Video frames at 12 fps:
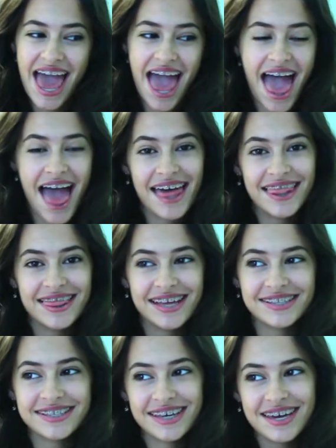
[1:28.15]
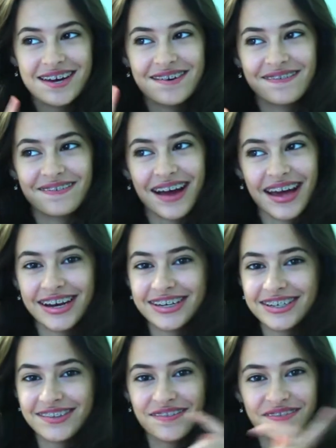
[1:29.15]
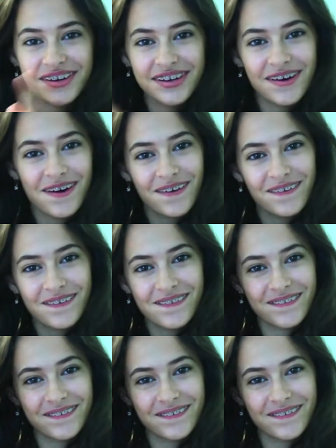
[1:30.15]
and let's get right into the video.